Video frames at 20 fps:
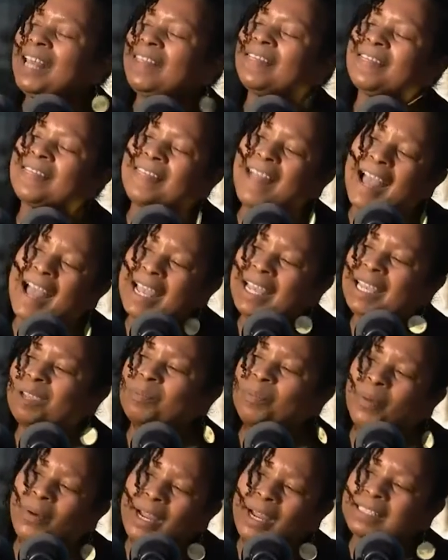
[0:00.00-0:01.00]
to thank
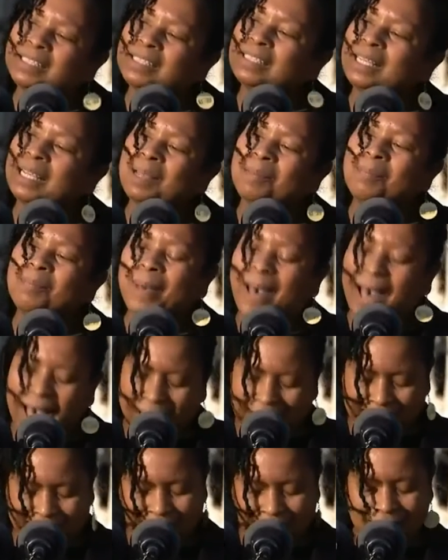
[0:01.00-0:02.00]
President
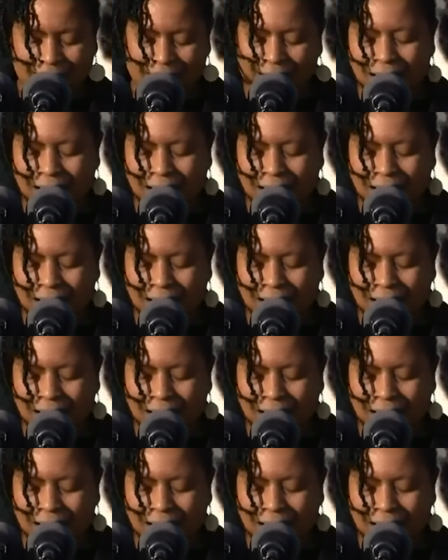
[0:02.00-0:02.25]
Biden.